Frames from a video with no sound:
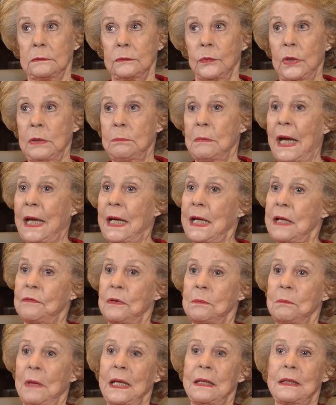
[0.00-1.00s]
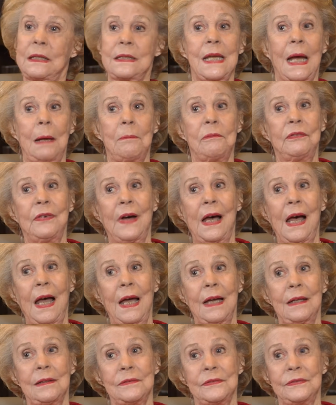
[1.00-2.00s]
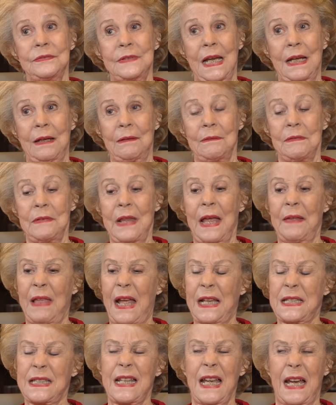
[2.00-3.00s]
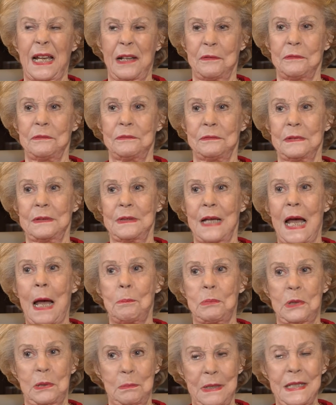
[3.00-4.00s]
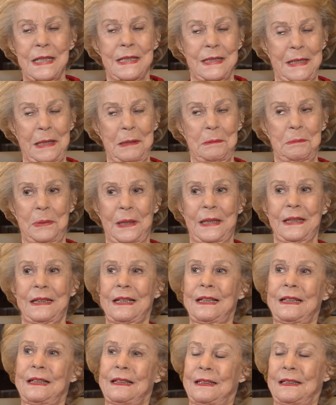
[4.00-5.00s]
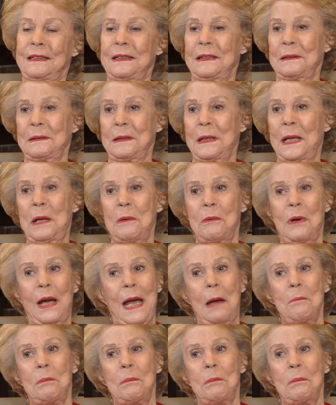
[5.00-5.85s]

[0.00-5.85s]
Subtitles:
we might even make the top 5. Now that's kind of optimistic, but anyway, I